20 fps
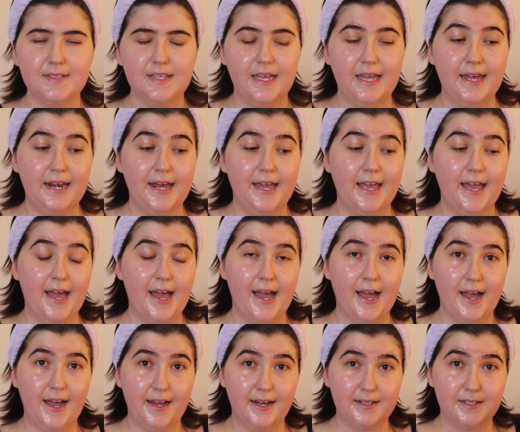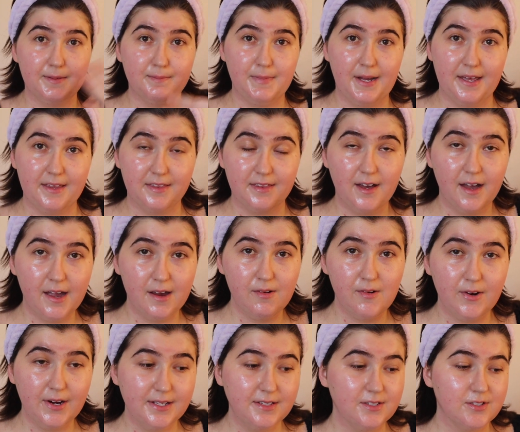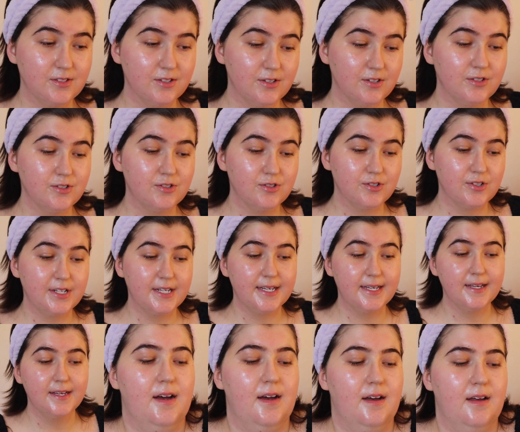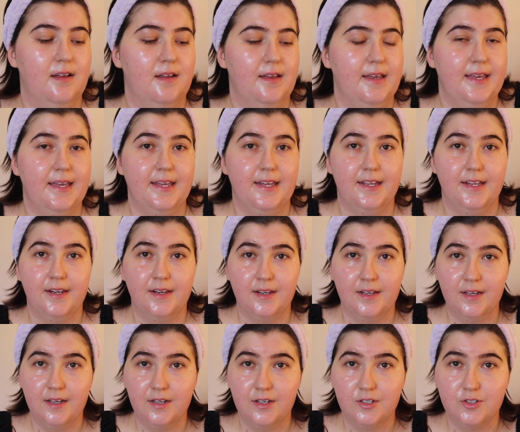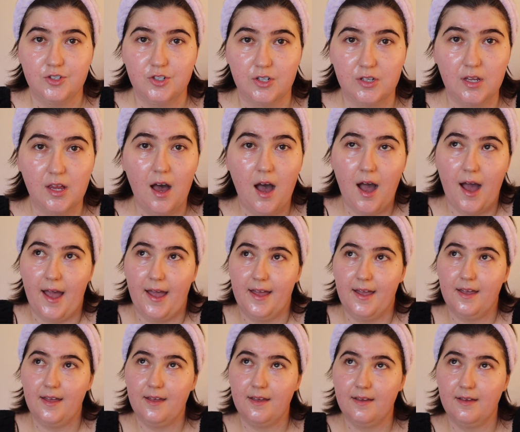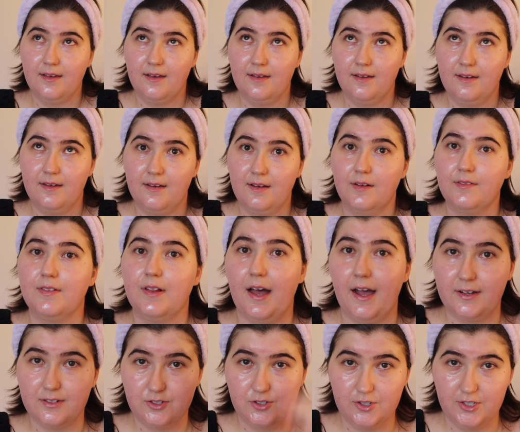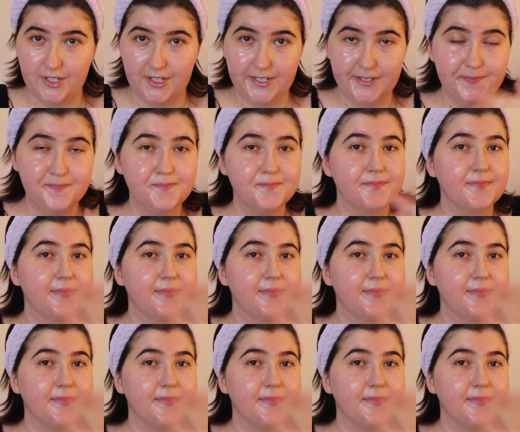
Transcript: and I had my thyroid surgery in July of last year,